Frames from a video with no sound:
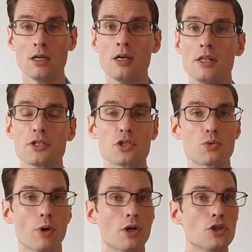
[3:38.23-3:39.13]
This is
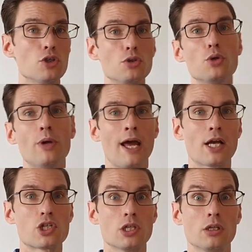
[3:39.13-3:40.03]
where you do an
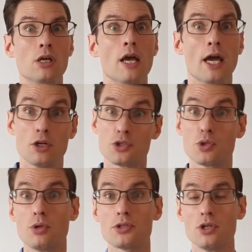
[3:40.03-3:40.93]
action and your
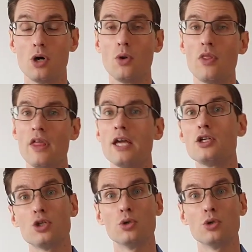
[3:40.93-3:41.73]
students know they do